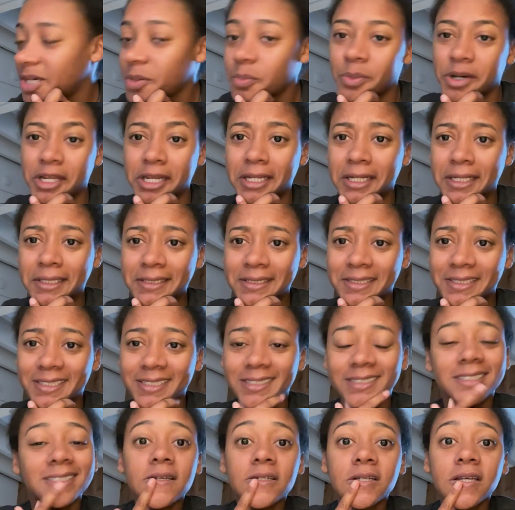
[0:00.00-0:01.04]
But it is.
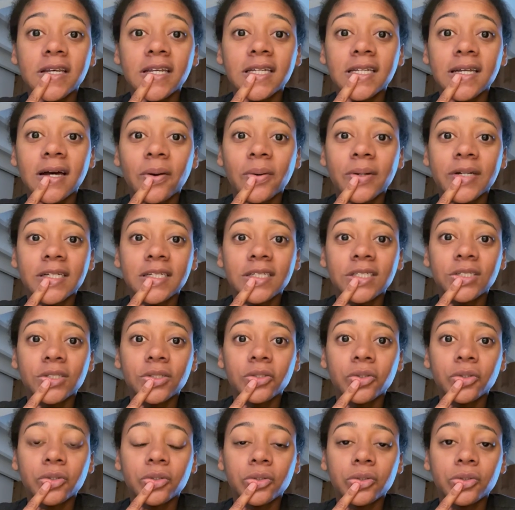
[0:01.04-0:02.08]
And now I need to
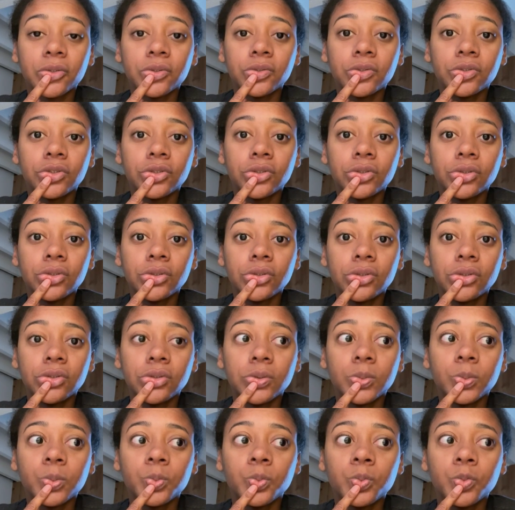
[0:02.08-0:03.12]
go
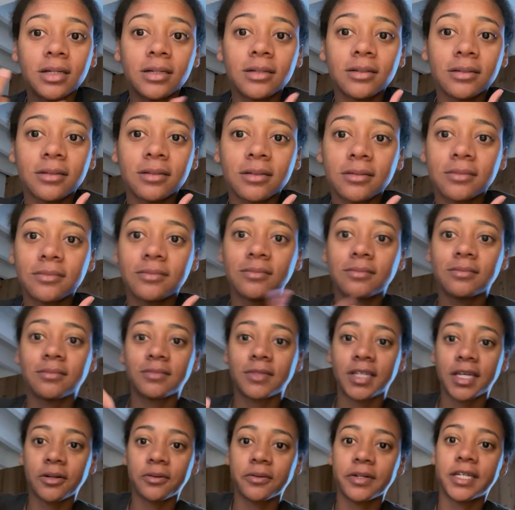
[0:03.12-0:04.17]
to
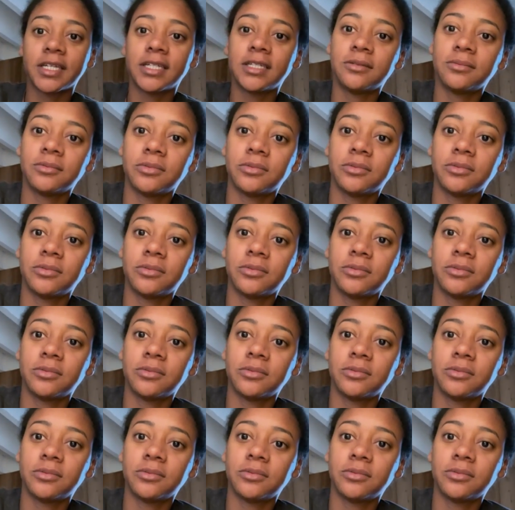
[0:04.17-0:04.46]
get ready.